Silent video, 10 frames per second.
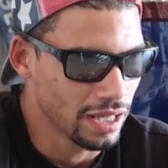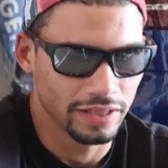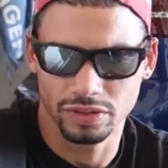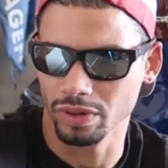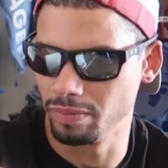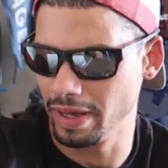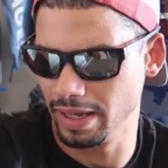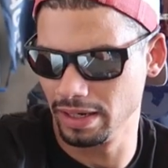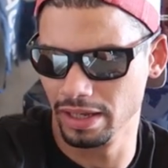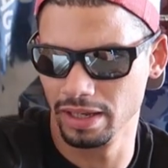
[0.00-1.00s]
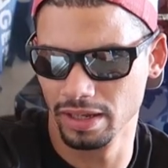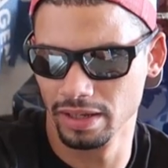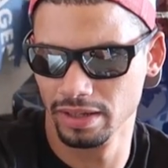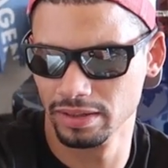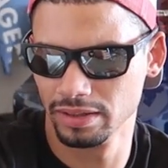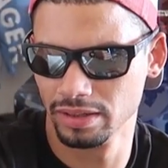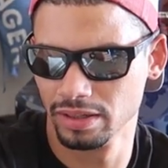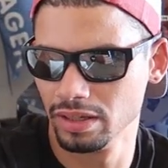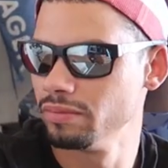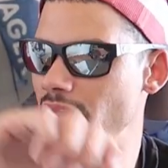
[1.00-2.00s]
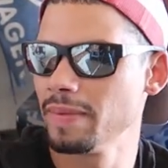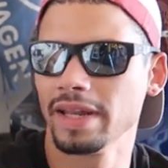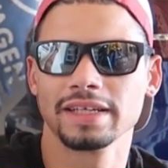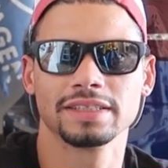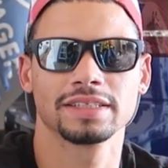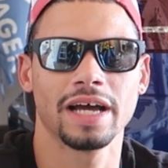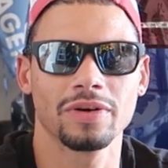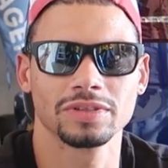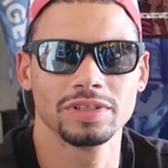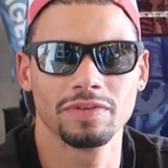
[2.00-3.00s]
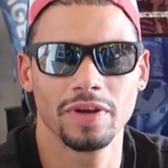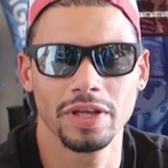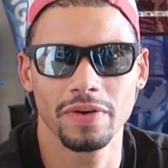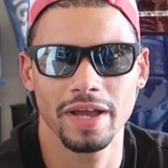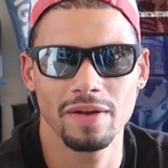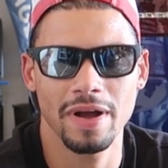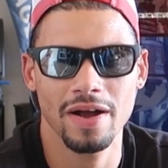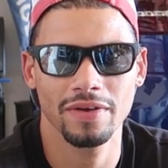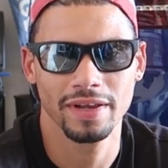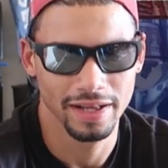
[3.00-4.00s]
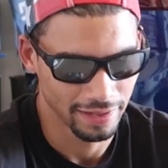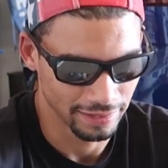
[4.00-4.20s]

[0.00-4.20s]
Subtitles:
It's only been maybe like 6 hours since the video came out.